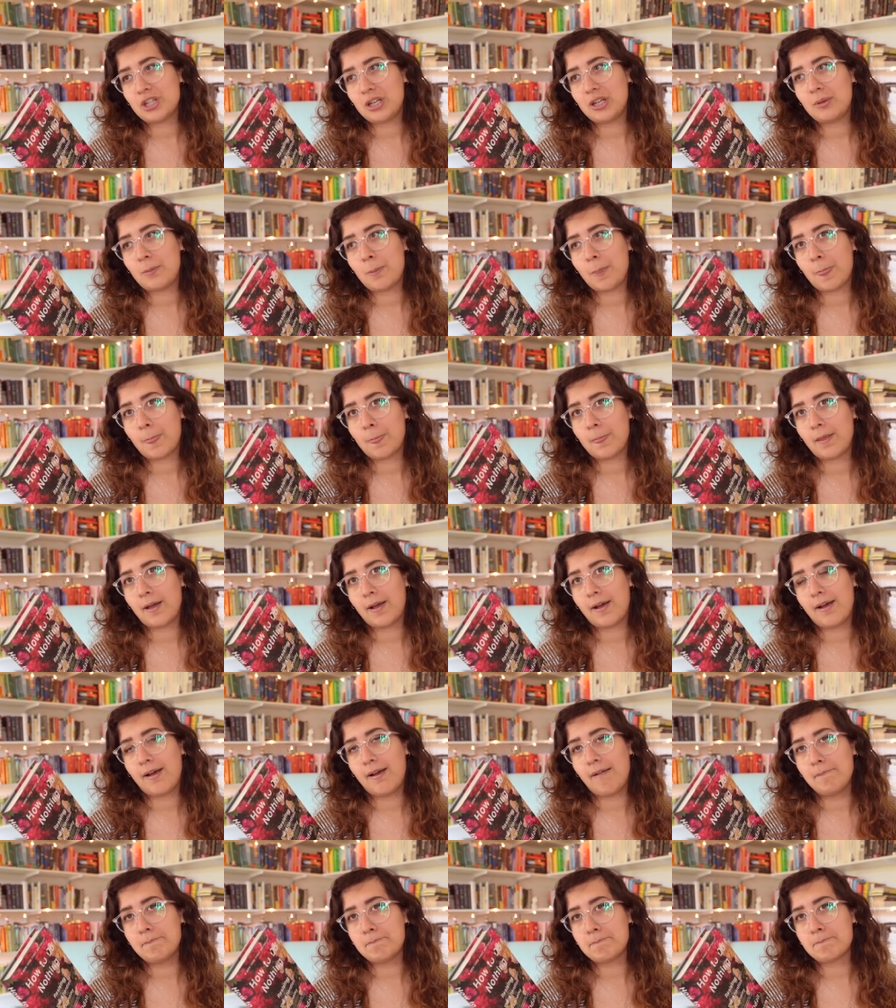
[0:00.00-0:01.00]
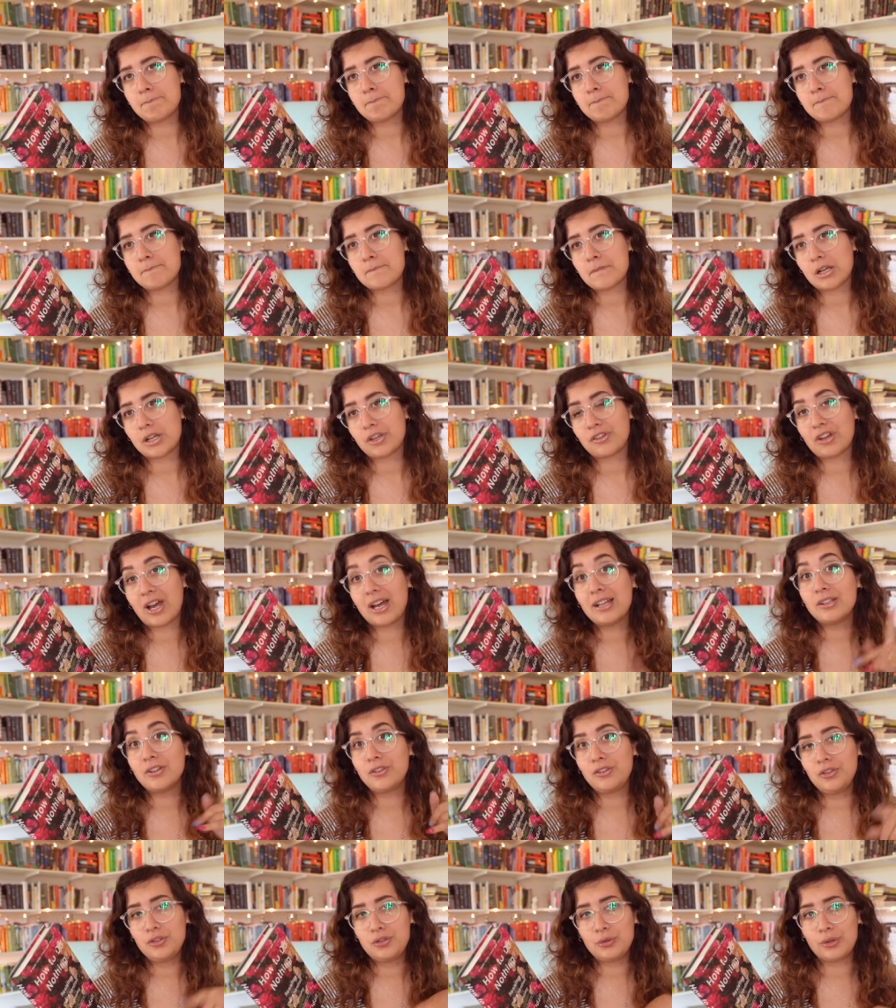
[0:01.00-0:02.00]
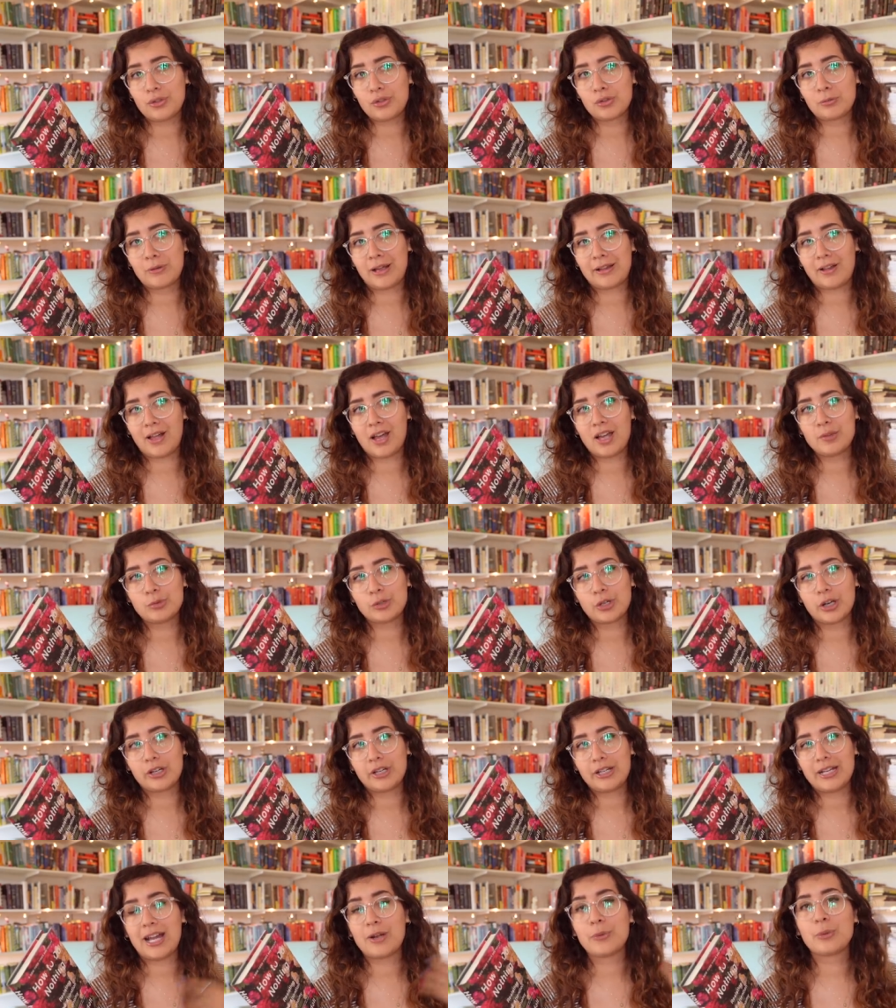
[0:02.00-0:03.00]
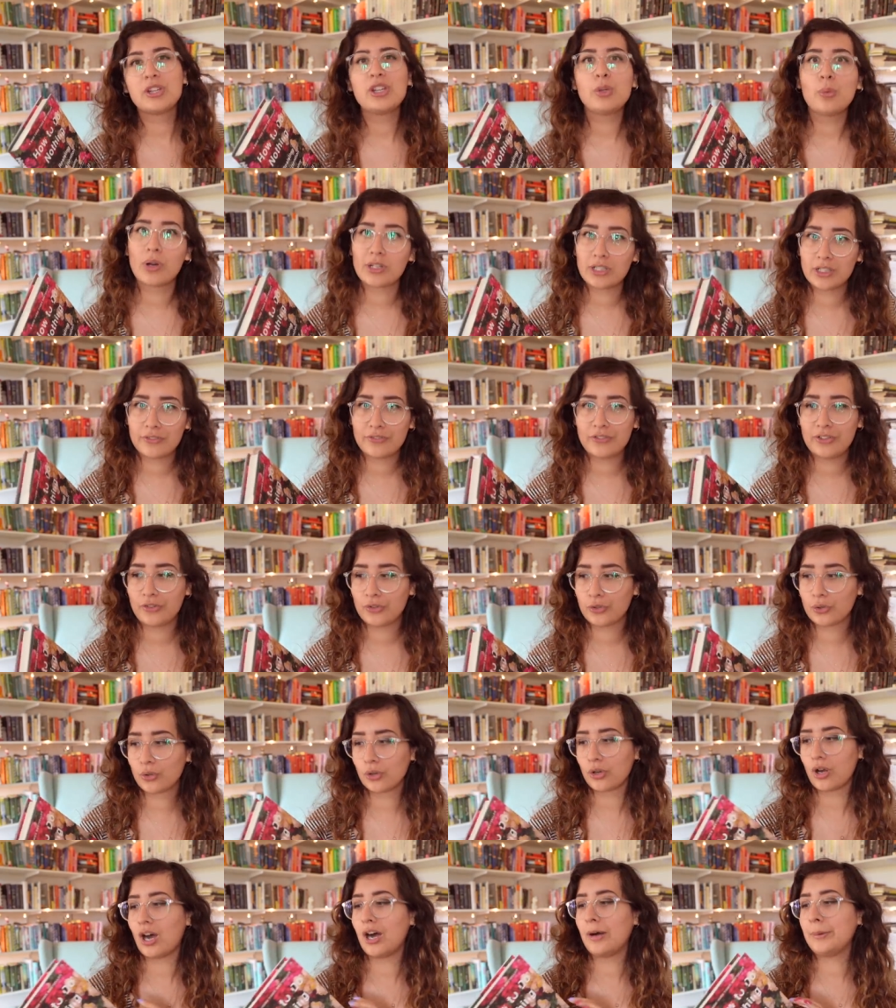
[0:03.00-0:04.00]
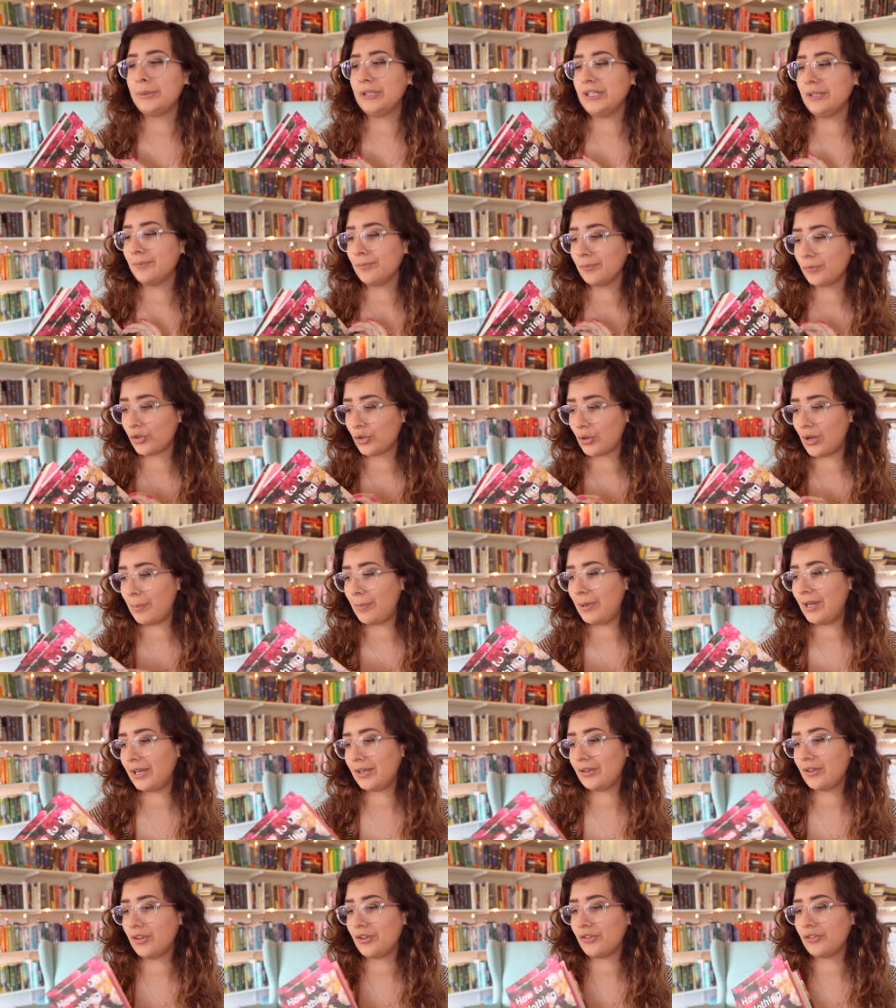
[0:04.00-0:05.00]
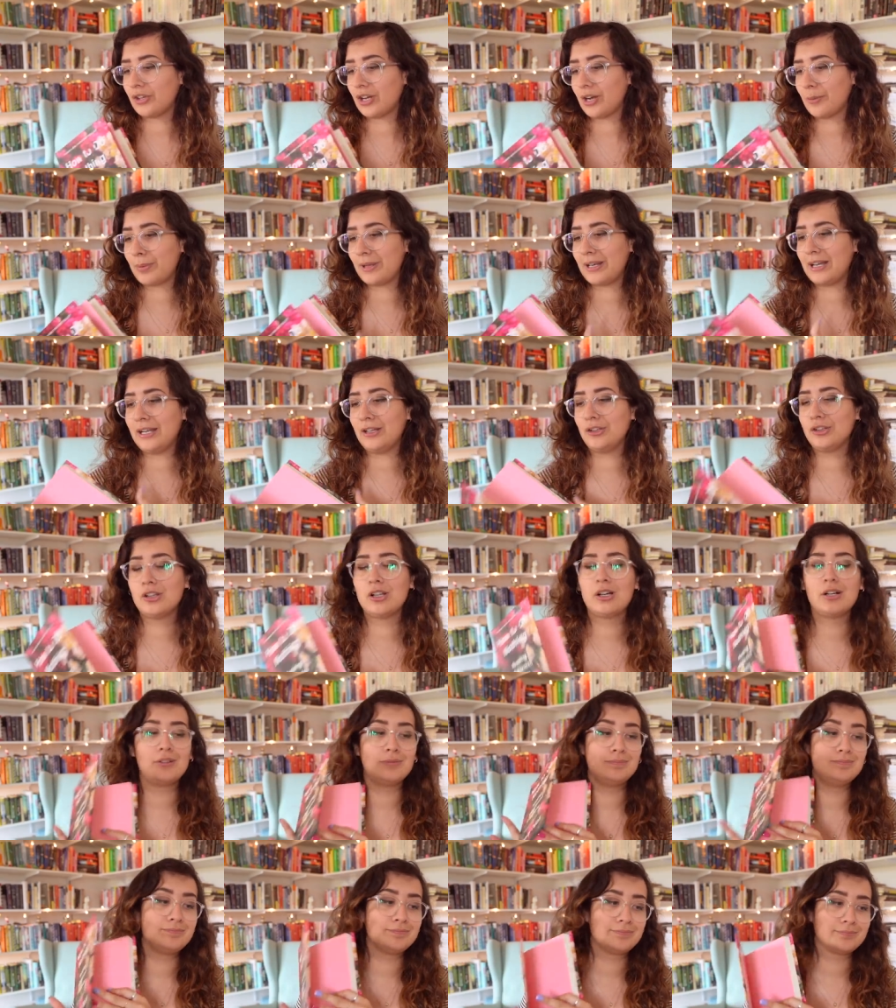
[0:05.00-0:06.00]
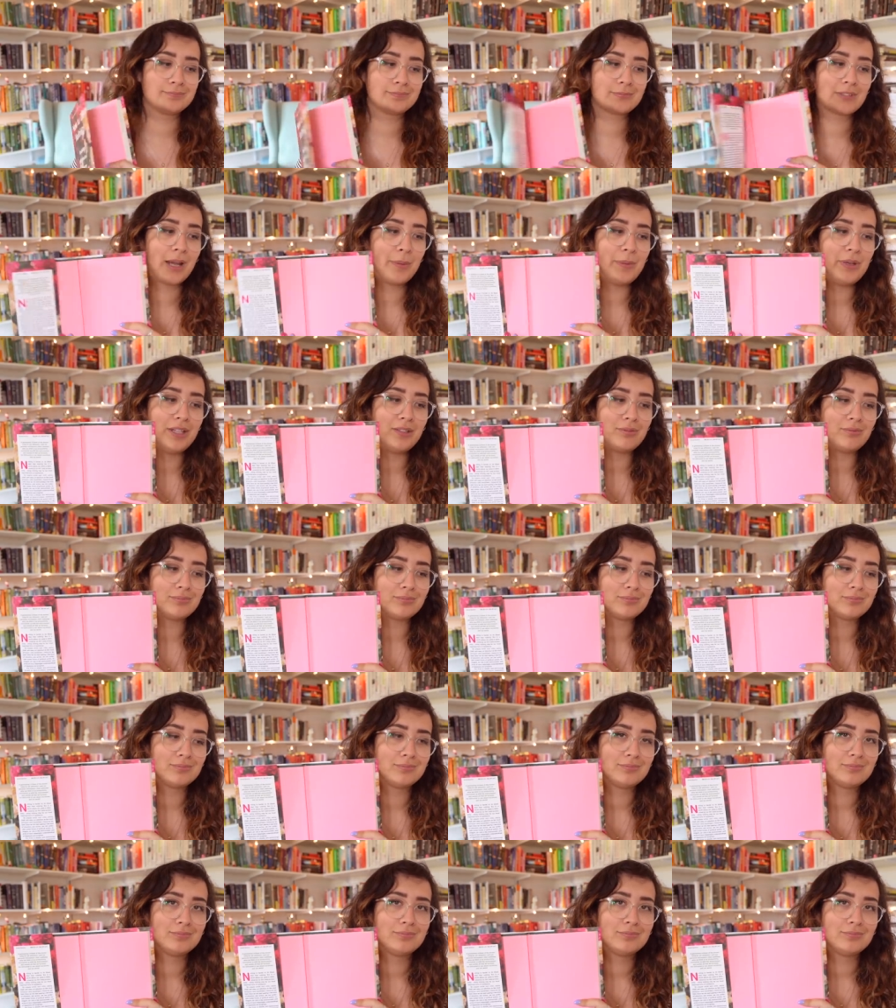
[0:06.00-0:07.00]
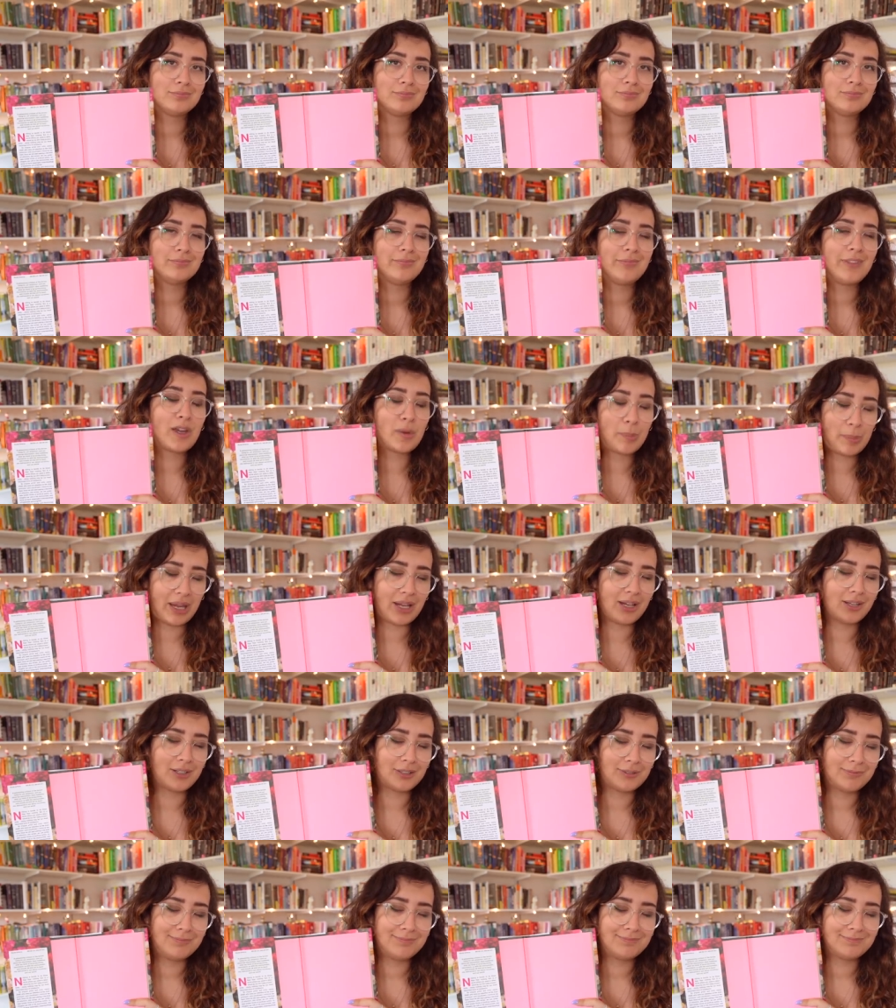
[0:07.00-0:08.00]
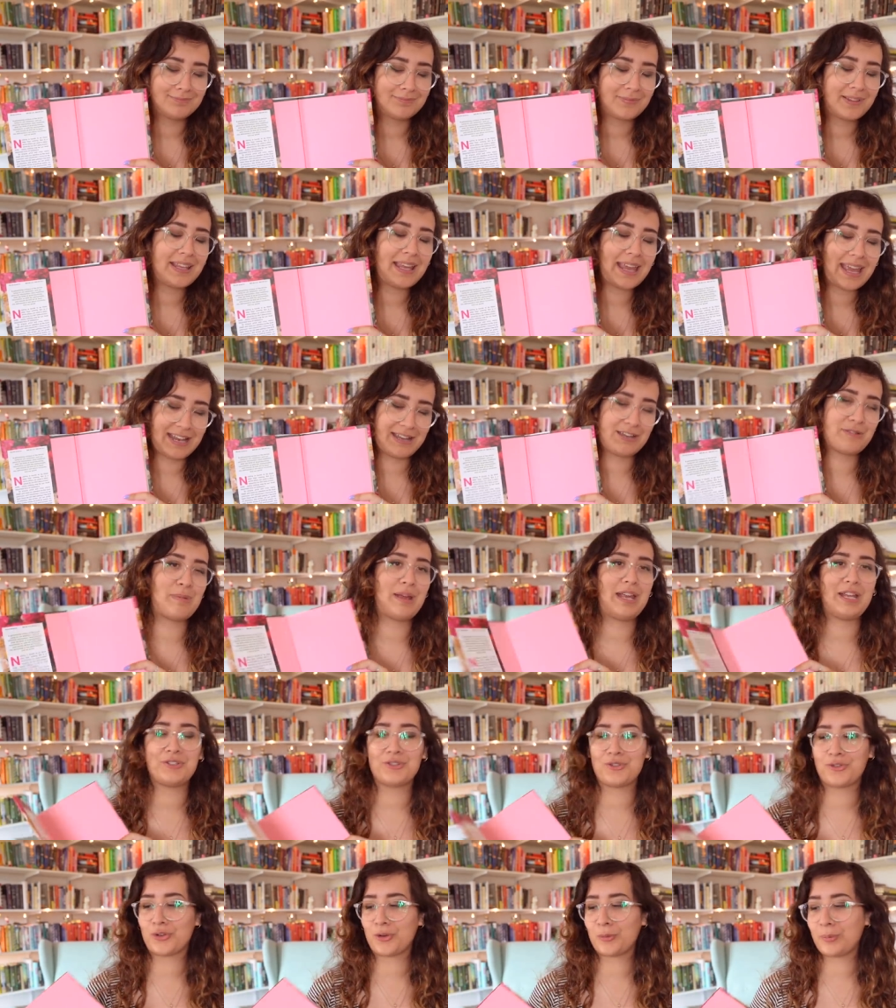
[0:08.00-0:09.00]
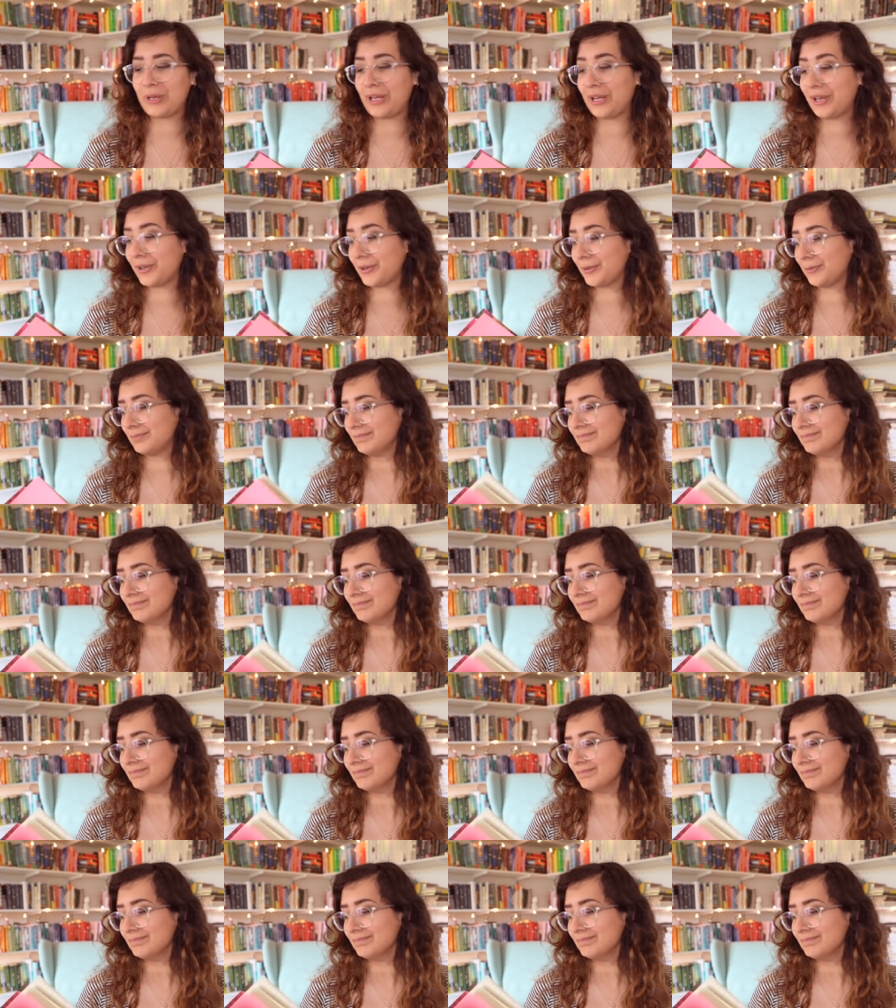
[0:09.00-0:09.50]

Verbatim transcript: it, um, because I listened to it through my library, I really wanted a physical copy. So I picked this up, and I love, I mean, they're pink. The end pages are pink.